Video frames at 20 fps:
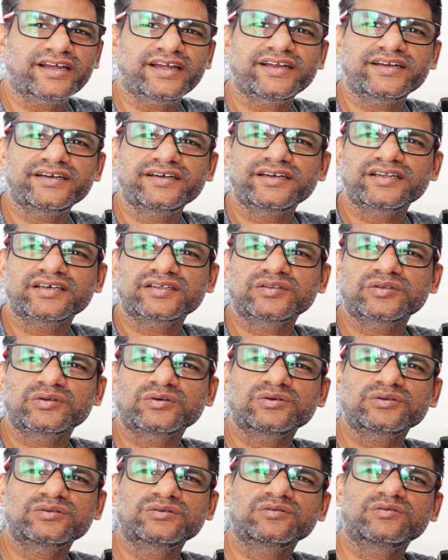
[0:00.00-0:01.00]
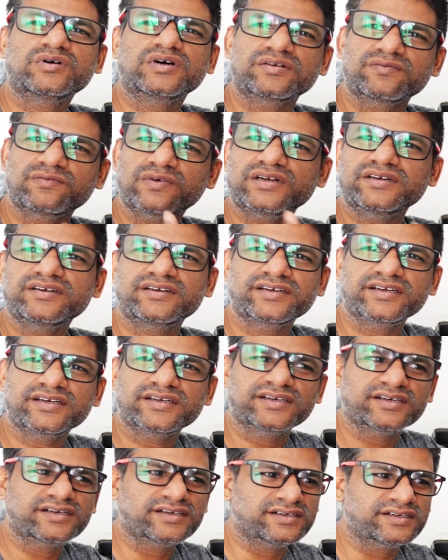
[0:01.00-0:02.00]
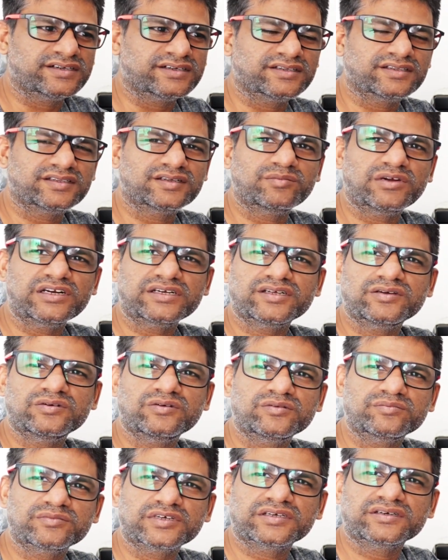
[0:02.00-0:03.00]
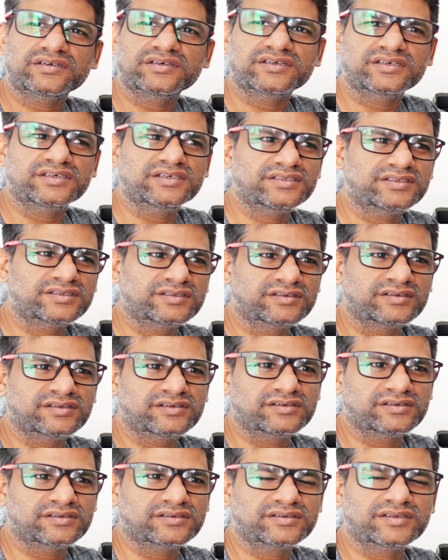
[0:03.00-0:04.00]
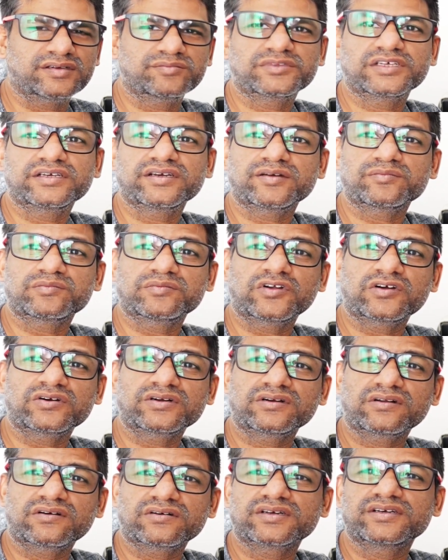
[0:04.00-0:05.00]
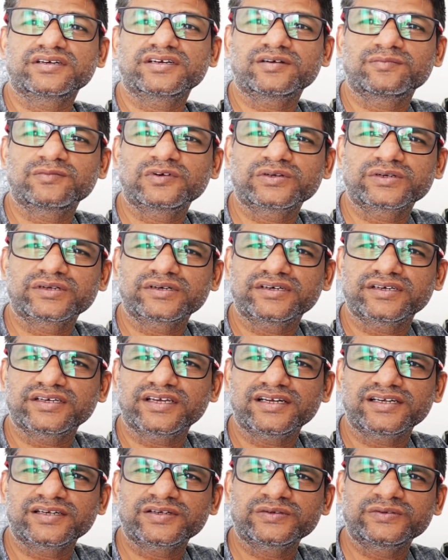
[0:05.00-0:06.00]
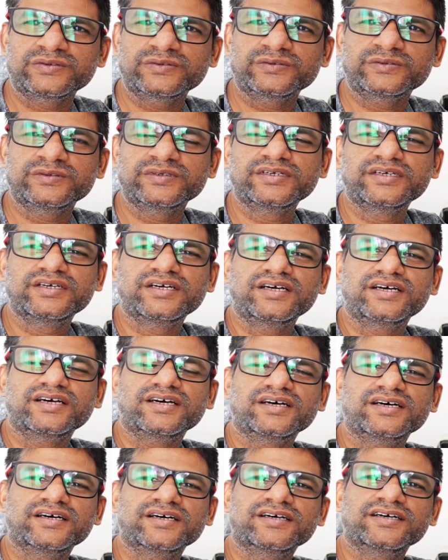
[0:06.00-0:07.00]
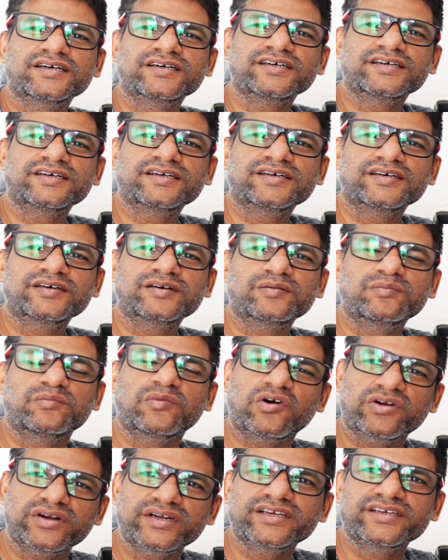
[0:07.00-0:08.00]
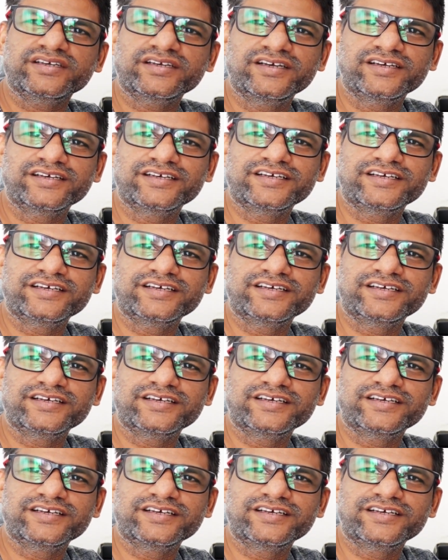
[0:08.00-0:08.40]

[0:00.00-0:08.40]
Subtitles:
And those who are wondering, the multi-homing is something I'm not talking about L2 bonding.